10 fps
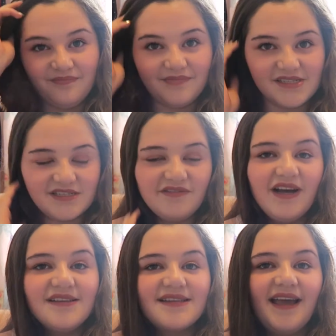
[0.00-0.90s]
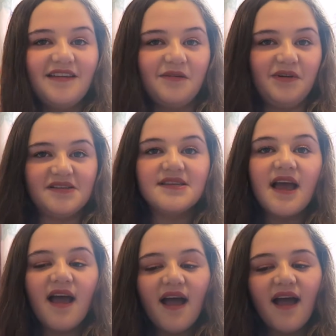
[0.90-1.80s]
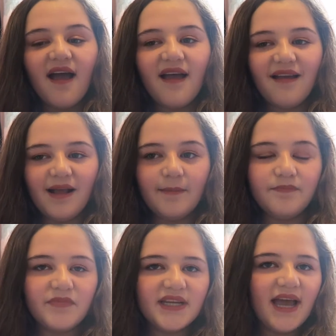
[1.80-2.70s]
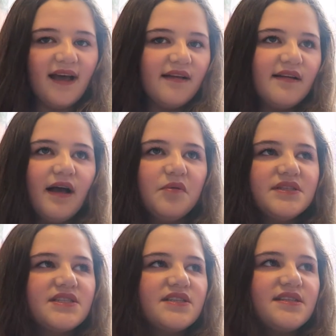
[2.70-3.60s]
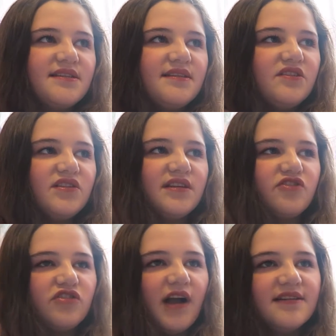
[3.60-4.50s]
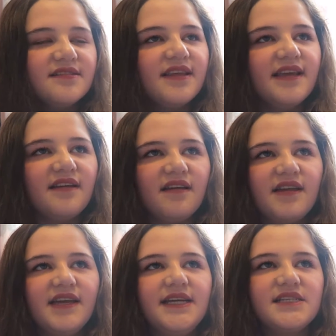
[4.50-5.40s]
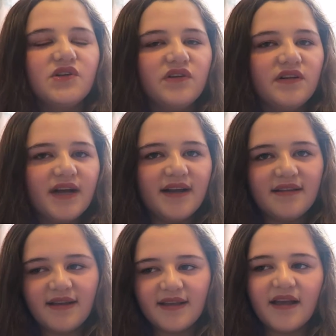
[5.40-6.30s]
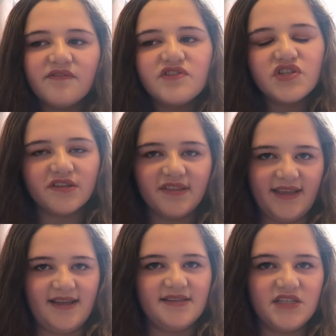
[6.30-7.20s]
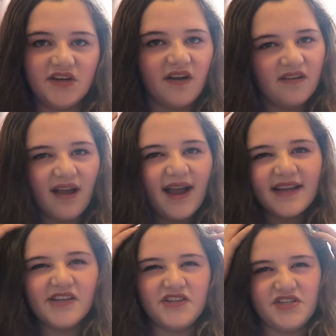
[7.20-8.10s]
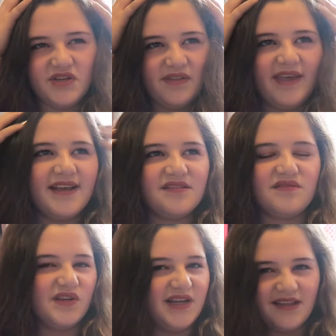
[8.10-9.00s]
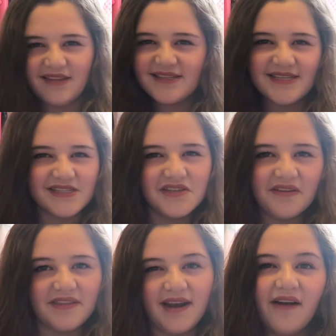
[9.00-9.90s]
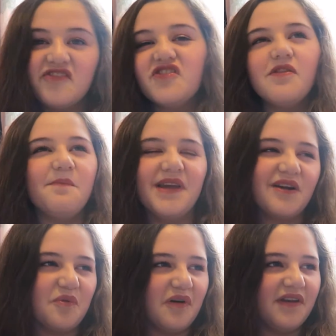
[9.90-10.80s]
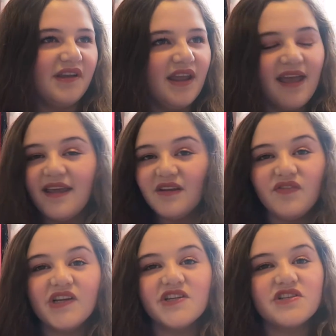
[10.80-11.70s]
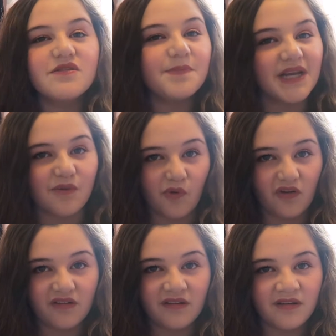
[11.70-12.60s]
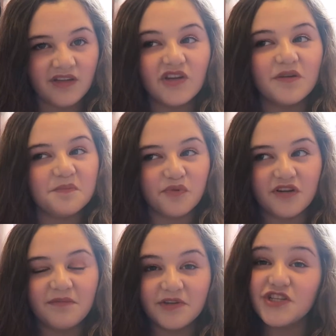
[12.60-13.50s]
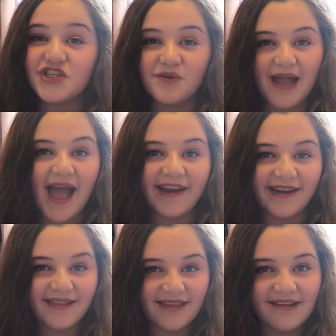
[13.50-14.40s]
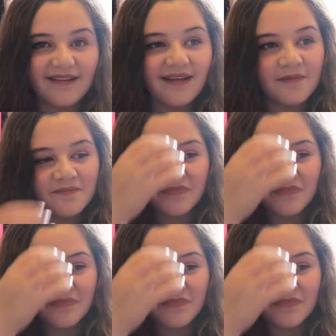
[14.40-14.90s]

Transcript: because of how scared I was. But yeah, I was trying to think, okay, so like I've done this, you know, like I can do this. This is nothing. I've done the big one, and if you can do the big one, you can pretty much do anything.